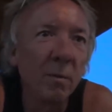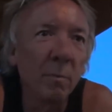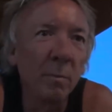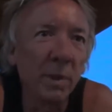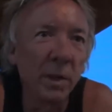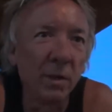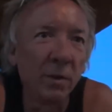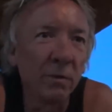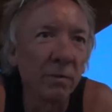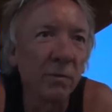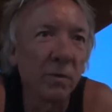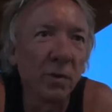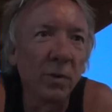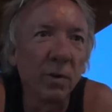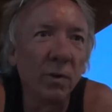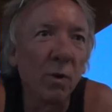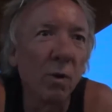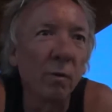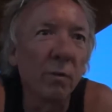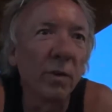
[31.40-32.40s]
built
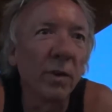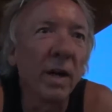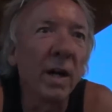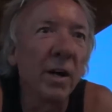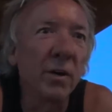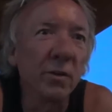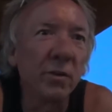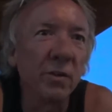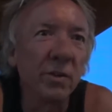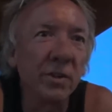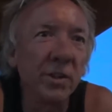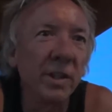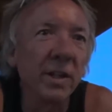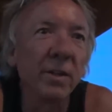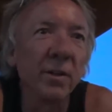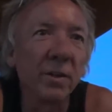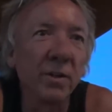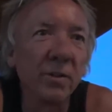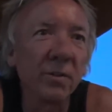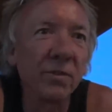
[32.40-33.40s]
for over 100
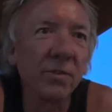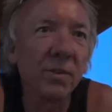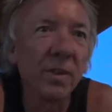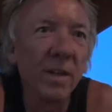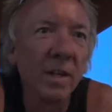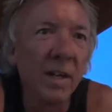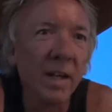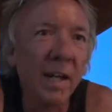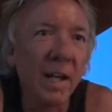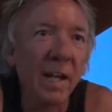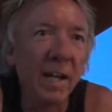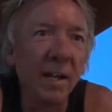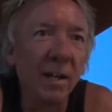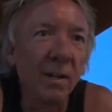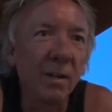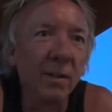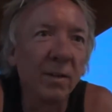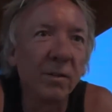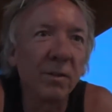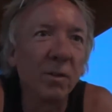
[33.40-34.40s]
years,
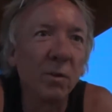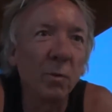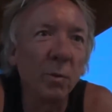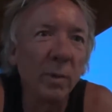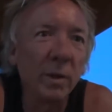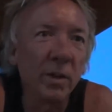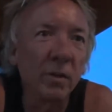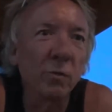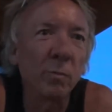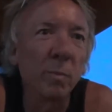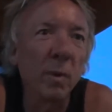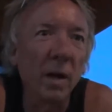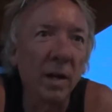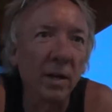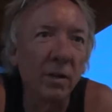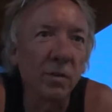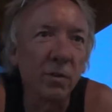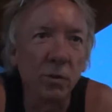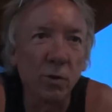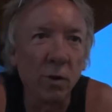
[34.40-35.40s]
and we just brought
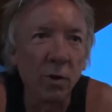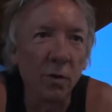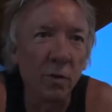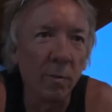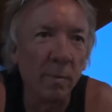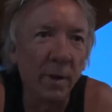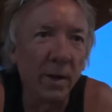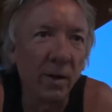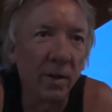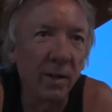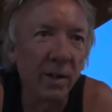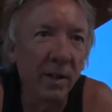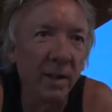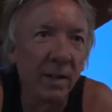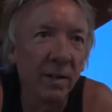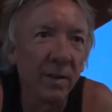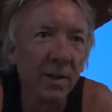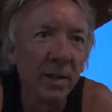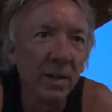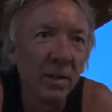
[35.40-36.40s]
it to North America.
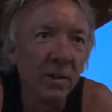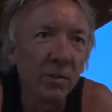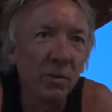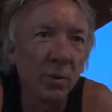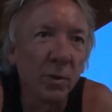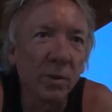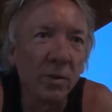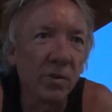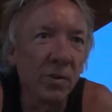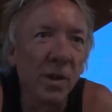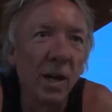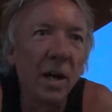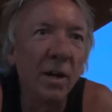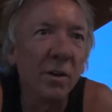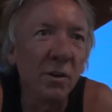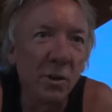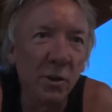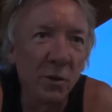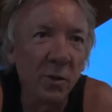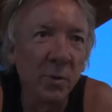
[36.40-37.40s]
So it's not
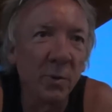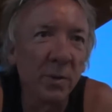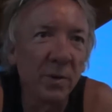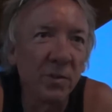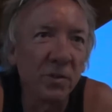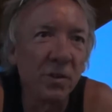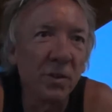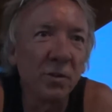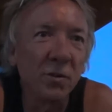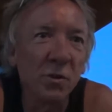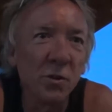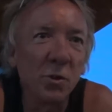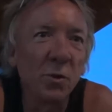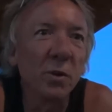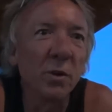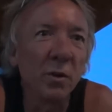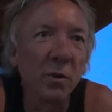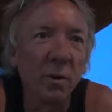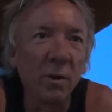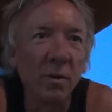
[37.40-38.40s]
new, it's just new
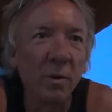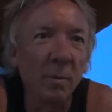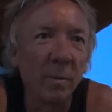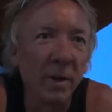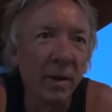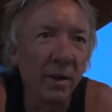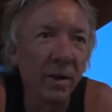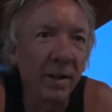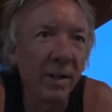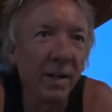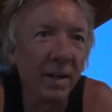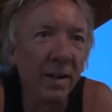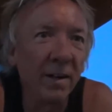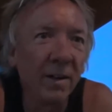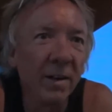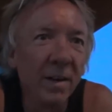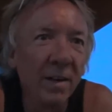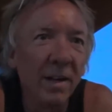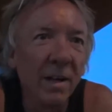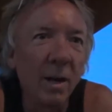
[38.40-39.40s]
to North
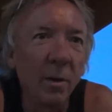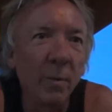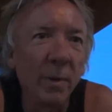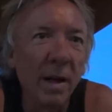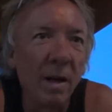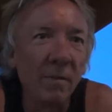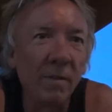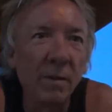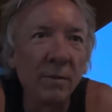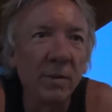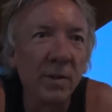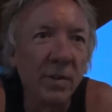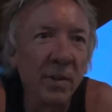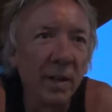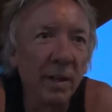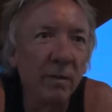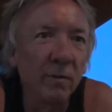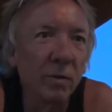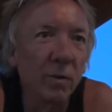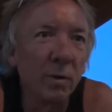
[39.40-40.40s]
America. And we have
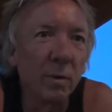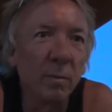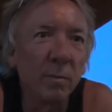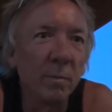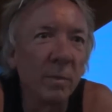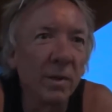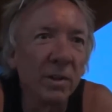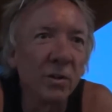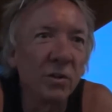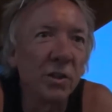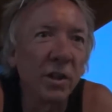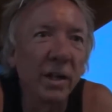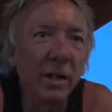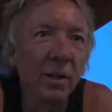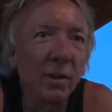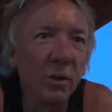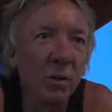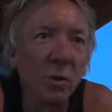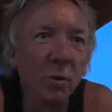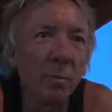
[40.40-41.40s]
everything from a
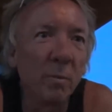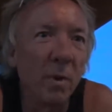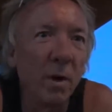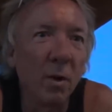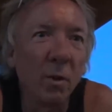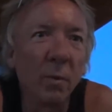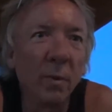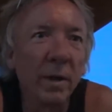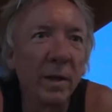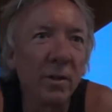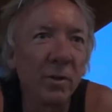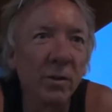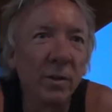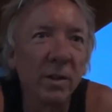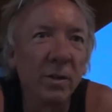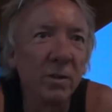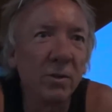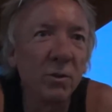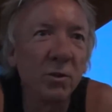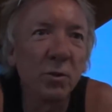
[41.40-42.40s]
chicken coop all the way to
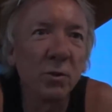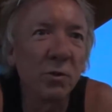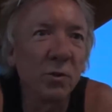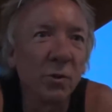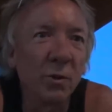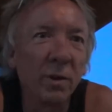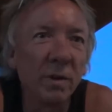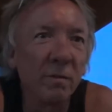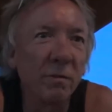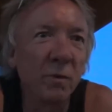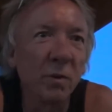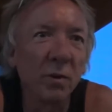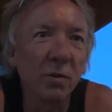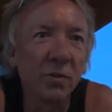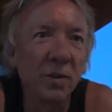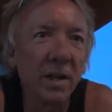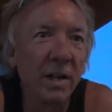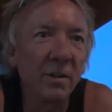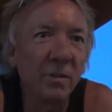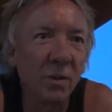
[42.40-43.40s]
a 2-story
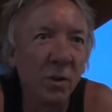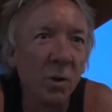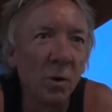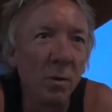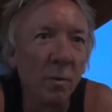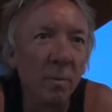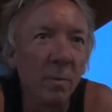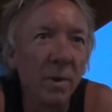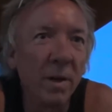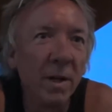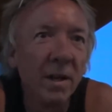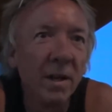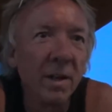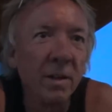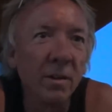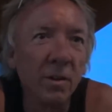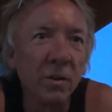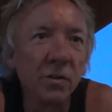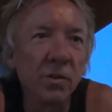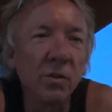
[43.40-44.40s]
full-size home.
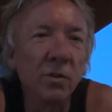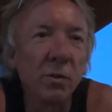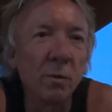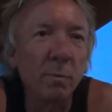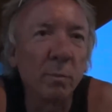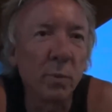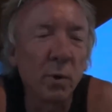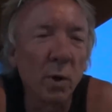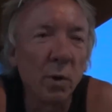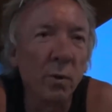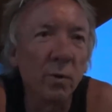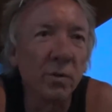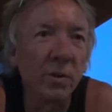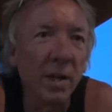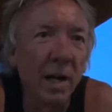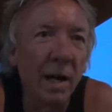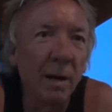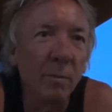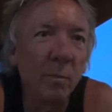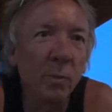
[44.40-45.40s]
This is a
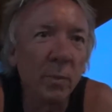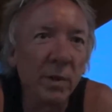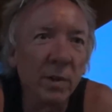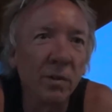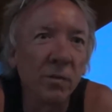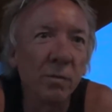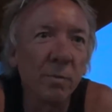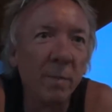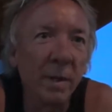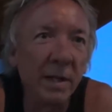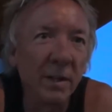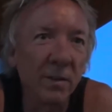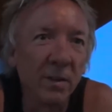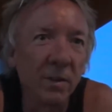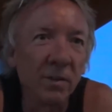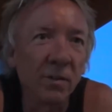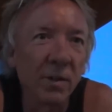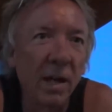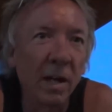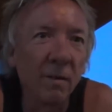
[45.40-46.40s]
prototype. We just made
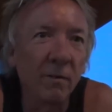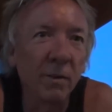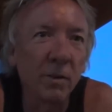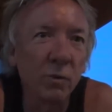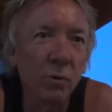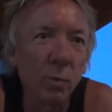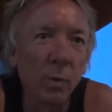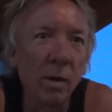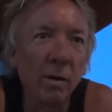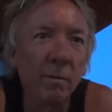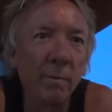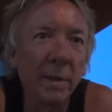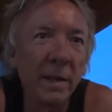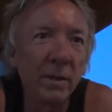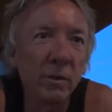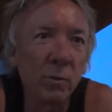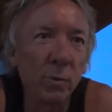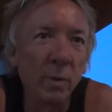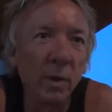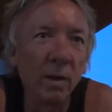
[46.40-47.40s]
this out of a 12 by
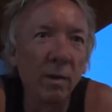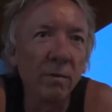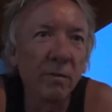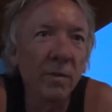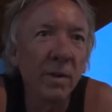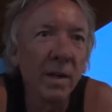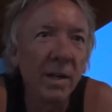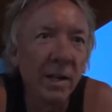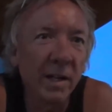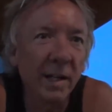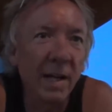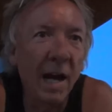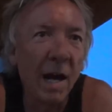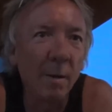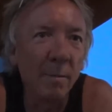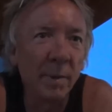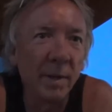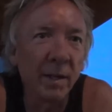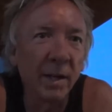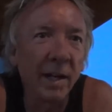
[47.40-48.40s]
12
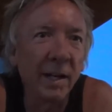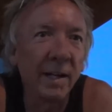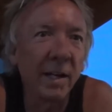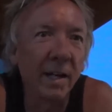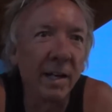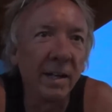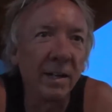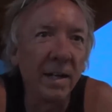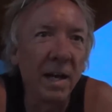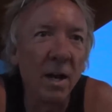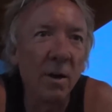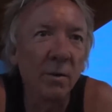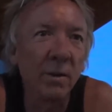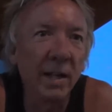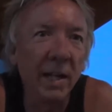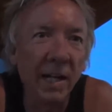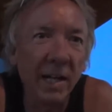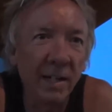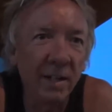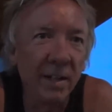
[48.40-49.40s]
cabin. I cut it down to
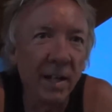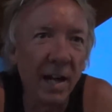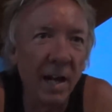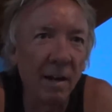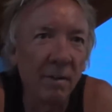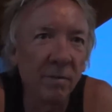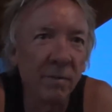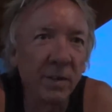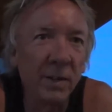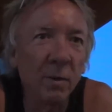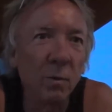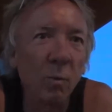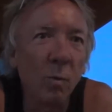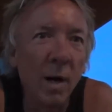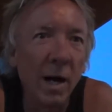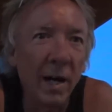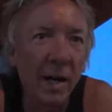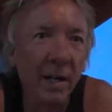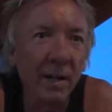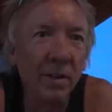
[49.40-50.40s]
8.5 feet
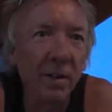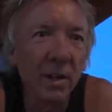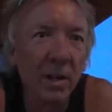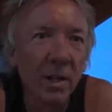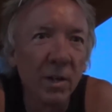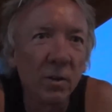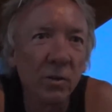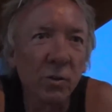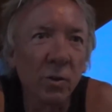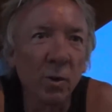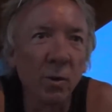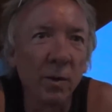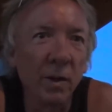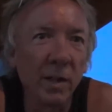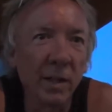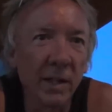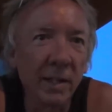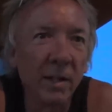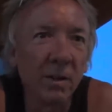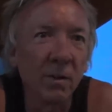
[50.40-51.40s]
wide, so the
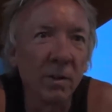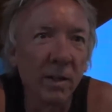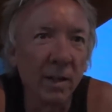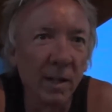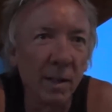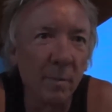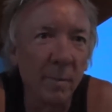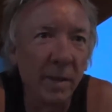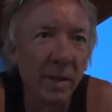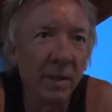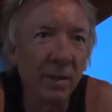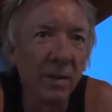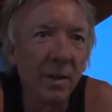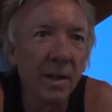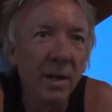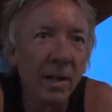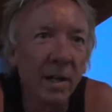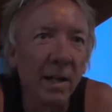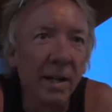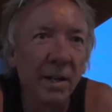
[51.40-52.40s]
legal limit.
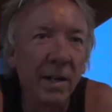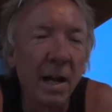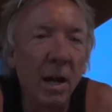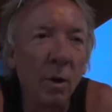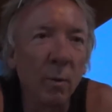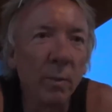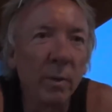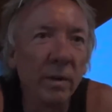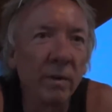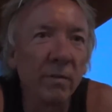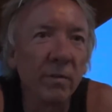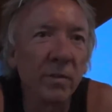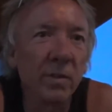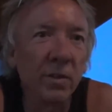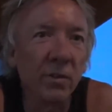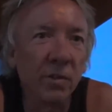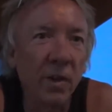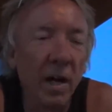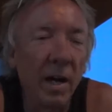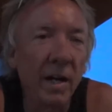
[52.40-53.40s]
And now we've
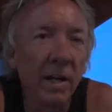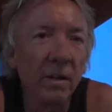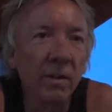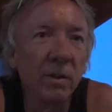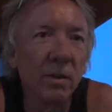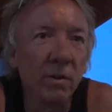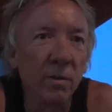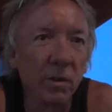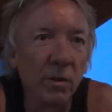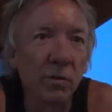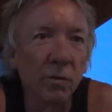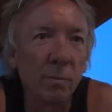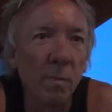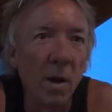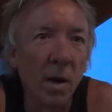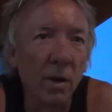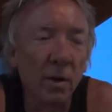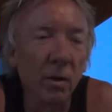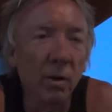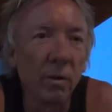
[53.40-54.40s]
designed this
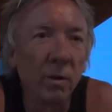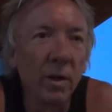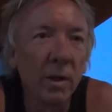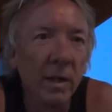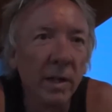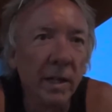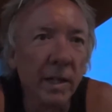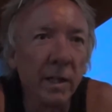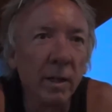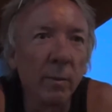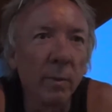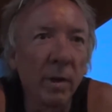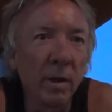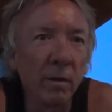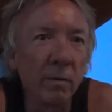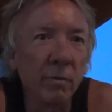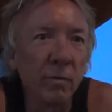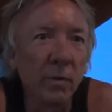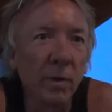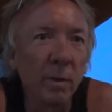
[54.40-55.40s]
model
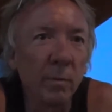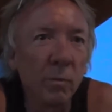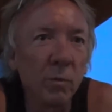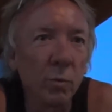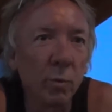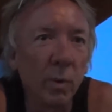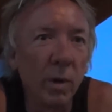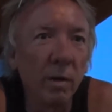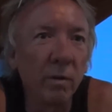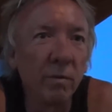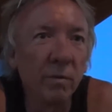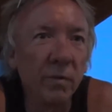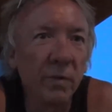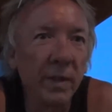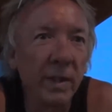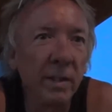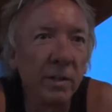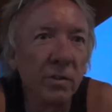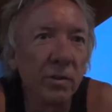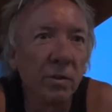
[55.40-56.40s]
anywhere from 12
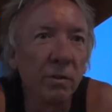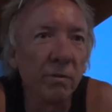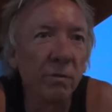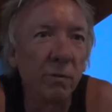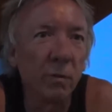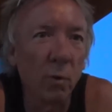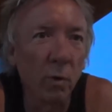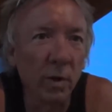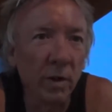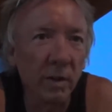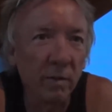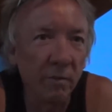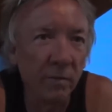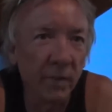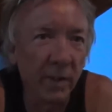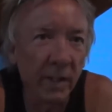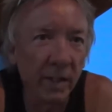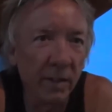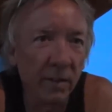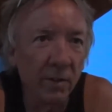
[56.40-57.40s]
feet to 40
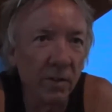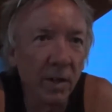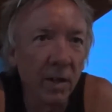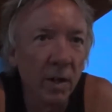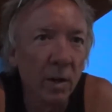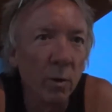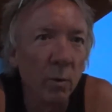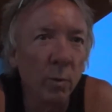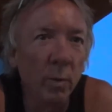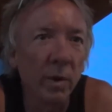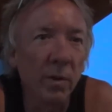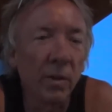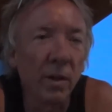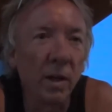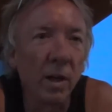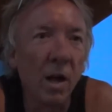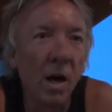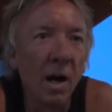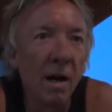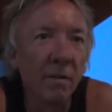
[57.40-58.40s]
feet with a
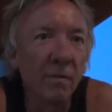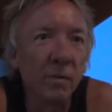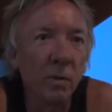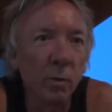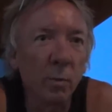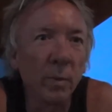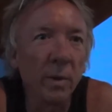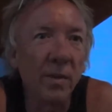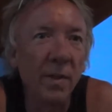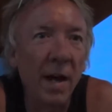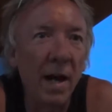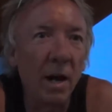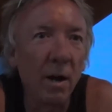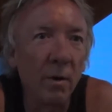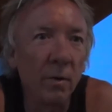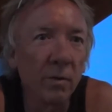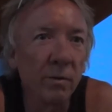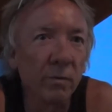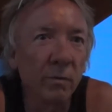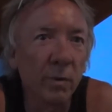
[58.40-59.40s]
loft or
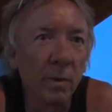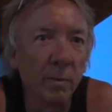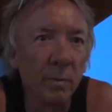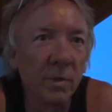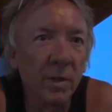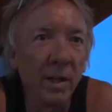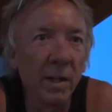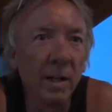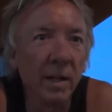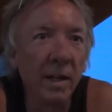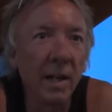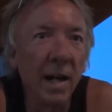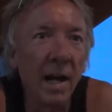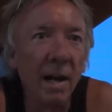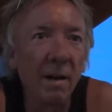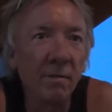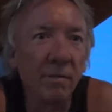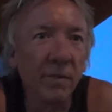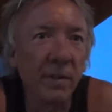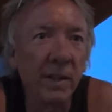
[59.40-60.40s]
without, from
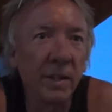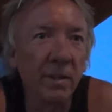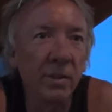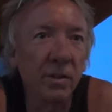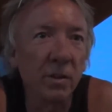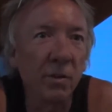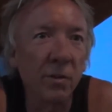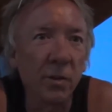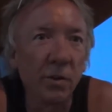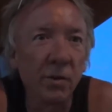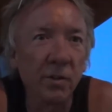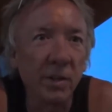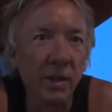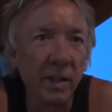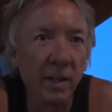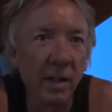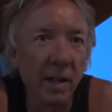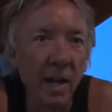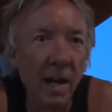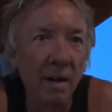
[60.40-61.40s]
10.5 feet to
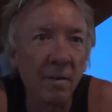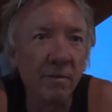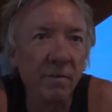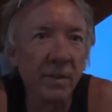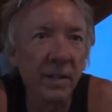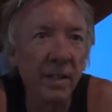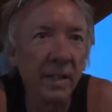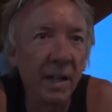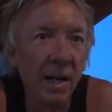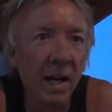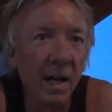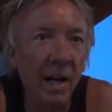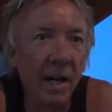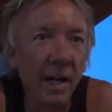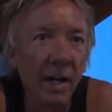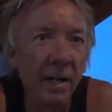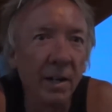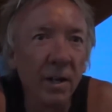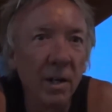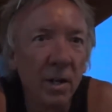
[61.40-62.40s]
13.5 feet
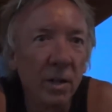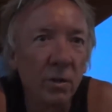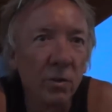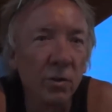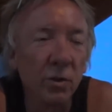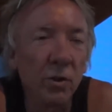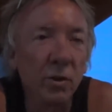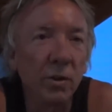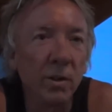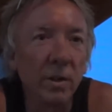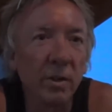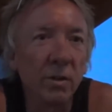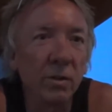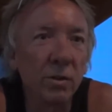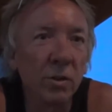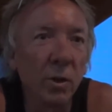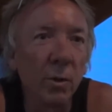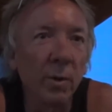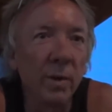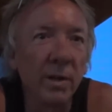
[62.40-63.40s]
high, so you can
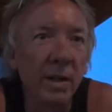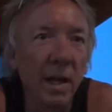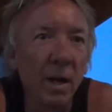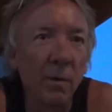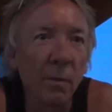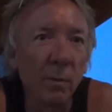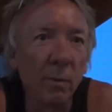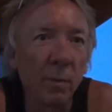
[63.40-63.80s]
tow it down the